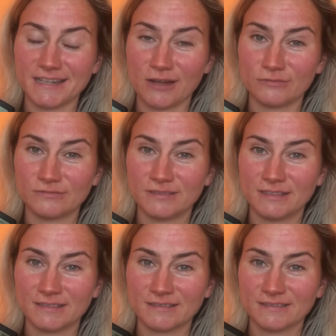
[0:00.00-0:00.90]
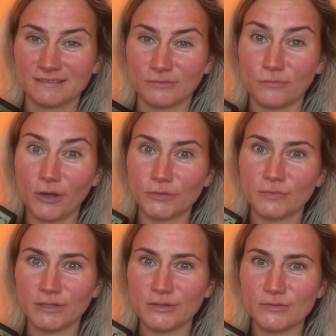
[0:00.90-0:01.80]
now. What
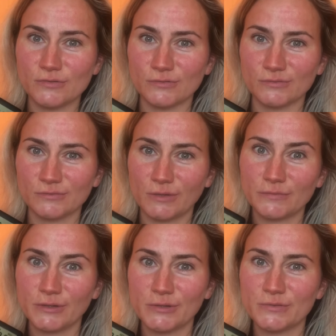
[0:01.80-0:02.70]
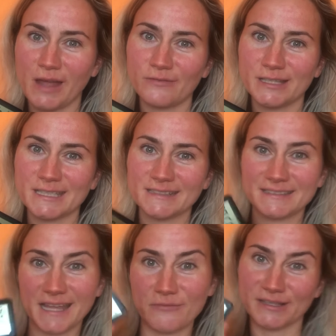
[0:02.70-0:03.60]
will you do? What will you do every single
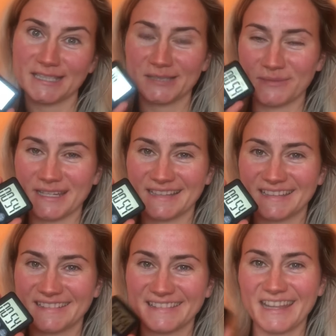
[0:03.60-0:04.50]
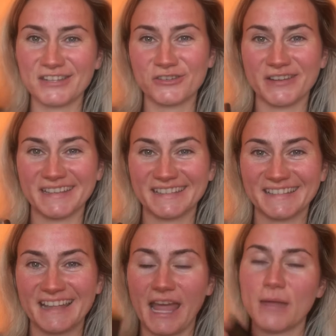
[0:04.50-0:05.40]
day with this minute? Enjoy it.
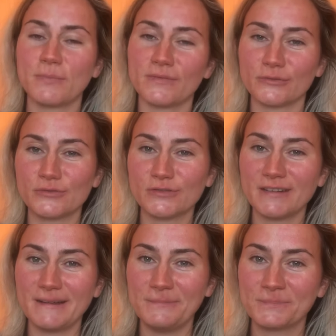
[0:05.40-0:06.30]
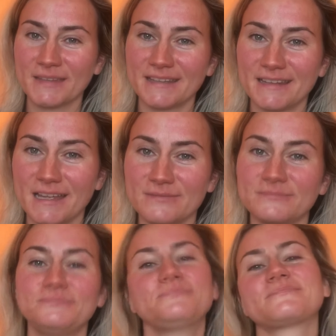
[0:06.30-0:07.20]
I'm Pavla Rušková, and
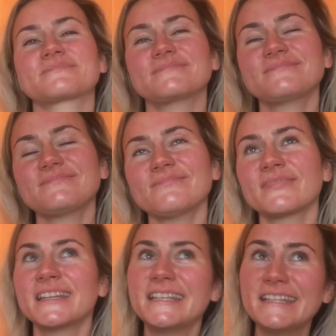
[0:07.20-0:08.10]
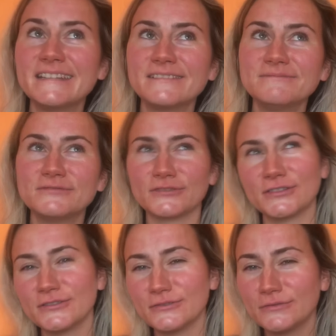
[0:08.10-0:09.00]
I'm here for
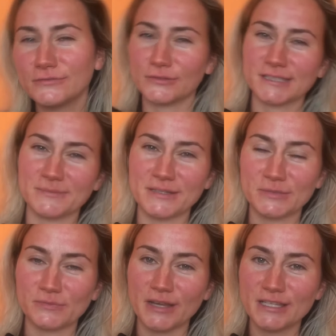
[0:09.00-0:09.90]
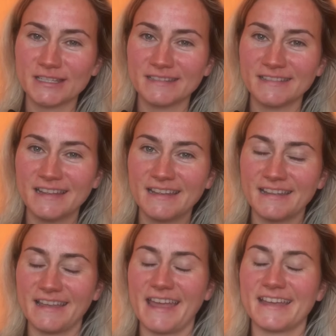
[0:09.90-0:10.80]
you, for some inspiration,
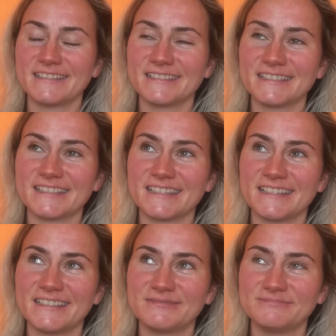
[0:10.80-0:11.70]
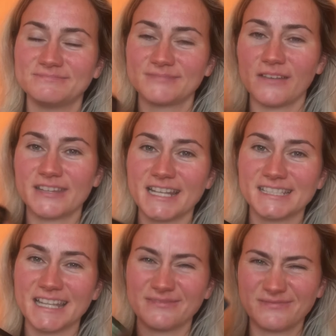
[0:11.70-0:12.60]
and have a nice
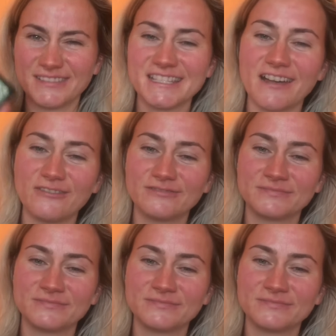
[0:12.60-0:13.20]
day. Ciao.